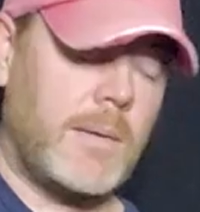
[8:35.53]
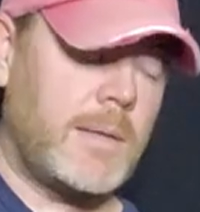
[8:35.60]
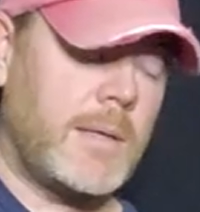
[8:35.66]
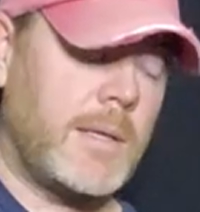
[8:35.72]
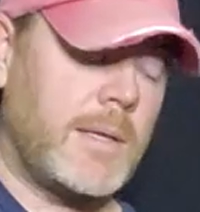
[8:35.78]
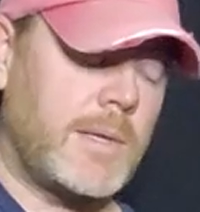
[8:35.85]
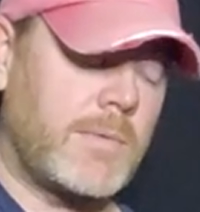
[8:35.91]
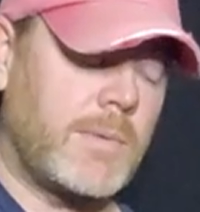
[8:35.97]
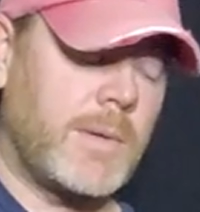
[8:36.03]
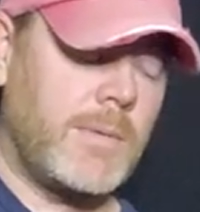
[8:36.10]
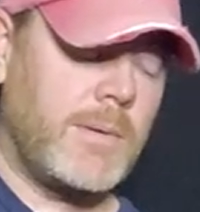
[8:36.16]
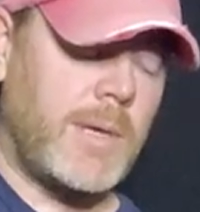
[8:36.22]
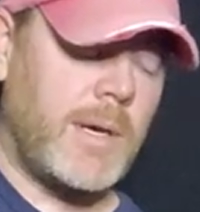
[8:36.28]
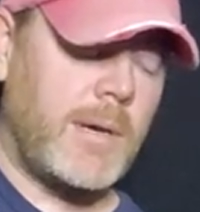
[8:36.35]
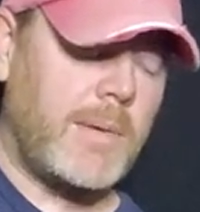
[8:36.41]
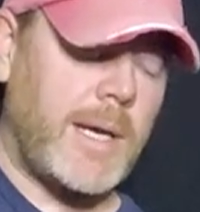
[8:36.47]
this
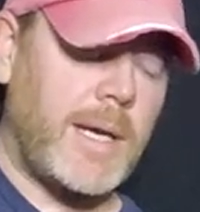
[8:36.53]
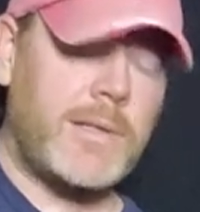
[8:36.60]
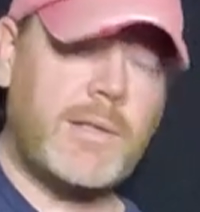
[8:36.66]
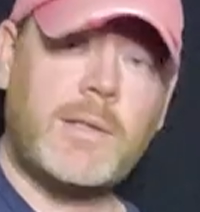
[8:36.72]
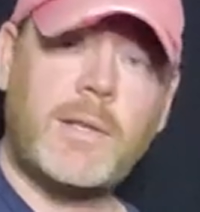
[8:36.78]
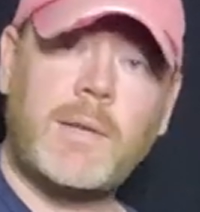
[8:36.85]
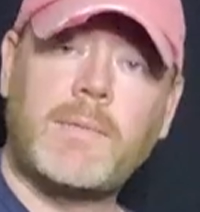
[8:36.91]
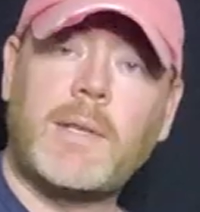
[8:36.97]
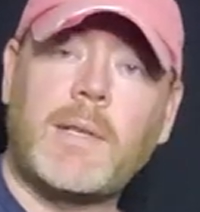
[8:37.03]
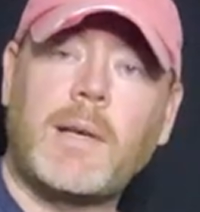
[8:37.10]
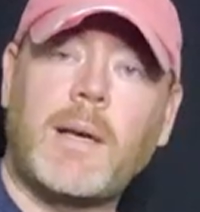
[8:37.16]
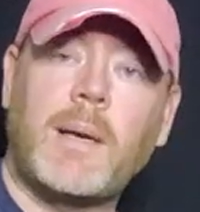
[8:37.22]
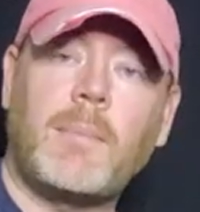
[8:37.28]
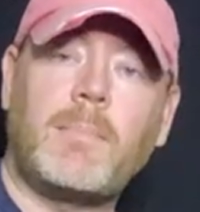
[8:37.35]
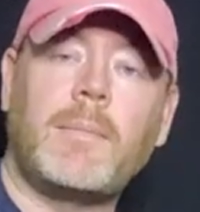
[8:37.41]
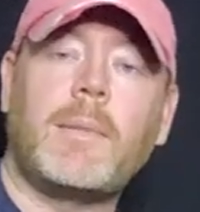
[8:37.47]
root note, I shifted
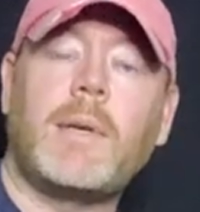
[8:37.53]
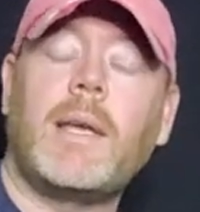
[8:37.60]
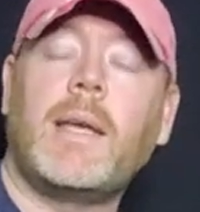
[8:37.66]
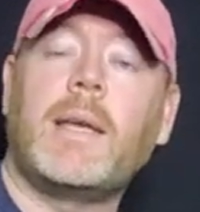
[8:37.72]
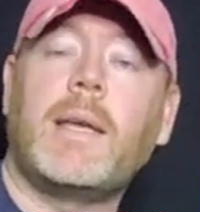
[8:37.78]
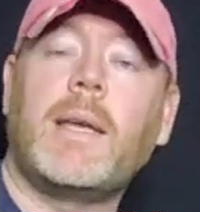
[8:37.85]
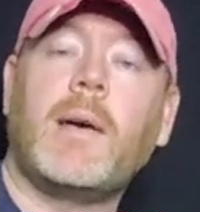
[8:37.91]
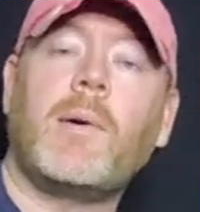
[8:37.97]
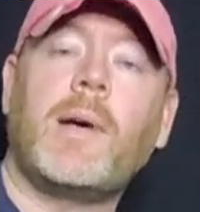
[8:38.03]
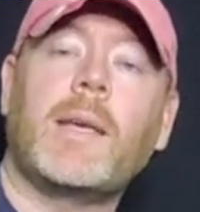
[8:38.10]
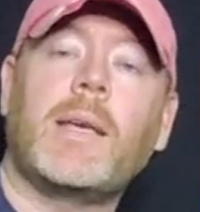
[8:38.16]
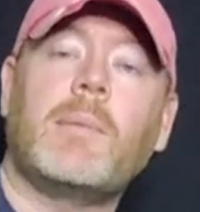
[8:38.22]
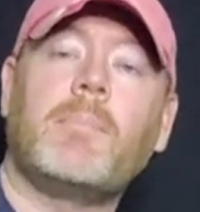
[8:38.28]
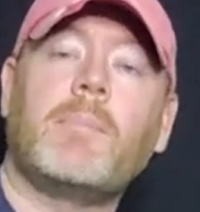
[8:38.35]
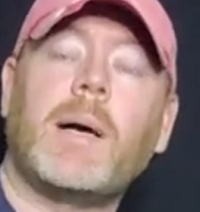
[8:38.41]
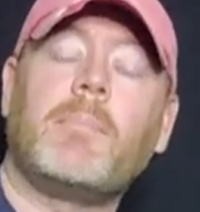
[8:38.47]
up, and now I
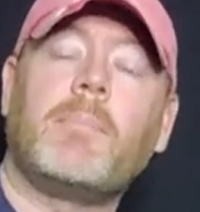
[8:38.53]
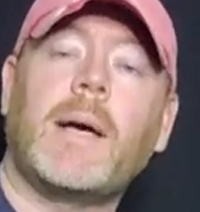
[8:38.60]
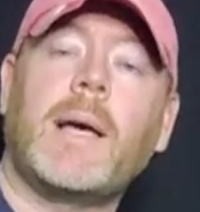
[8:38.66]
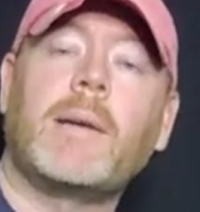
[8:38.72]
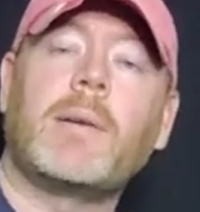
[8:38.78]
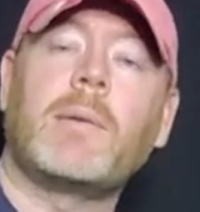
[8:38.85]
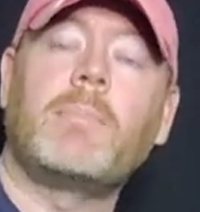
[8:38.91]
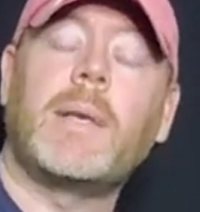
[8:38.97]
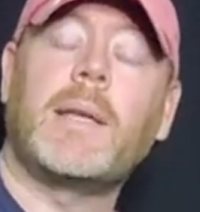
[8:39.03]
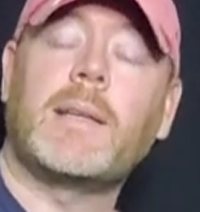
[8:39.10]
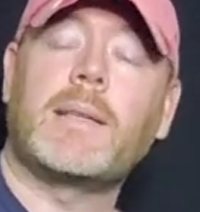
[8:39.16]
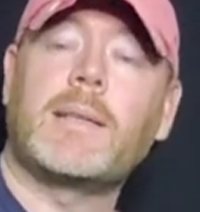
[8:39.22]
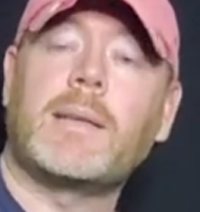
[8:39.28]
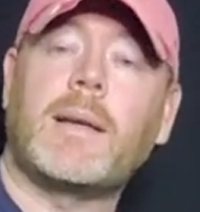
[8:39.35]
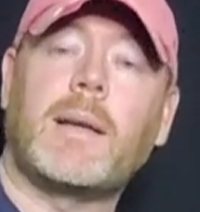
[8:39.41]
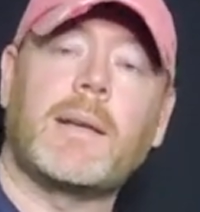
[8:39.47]
get my minor
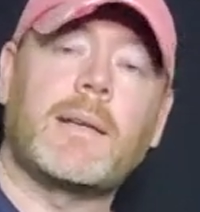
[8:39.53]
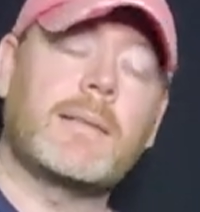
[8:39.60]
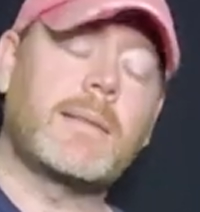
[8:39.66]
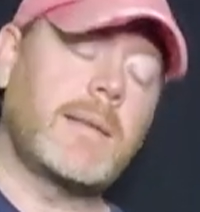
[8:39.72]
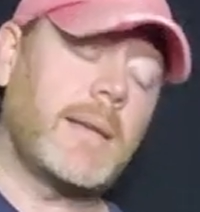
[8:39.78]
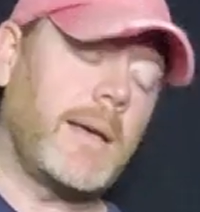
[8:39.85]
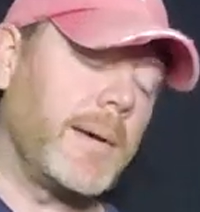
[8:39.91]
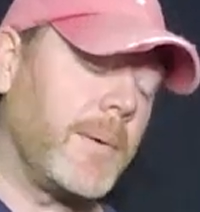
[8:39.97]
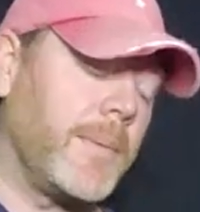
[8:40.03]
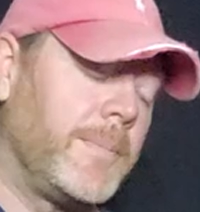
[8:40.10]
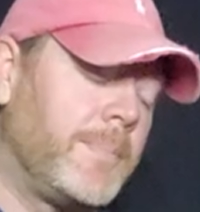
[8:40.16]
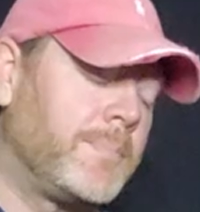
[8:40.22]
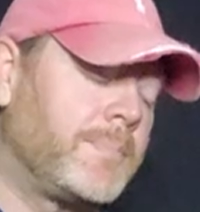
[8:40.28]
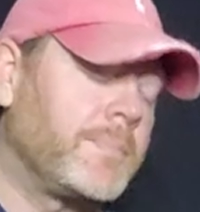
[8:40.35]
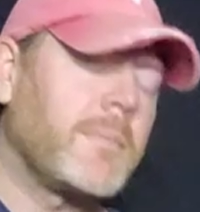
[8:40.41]
pentatonic scale.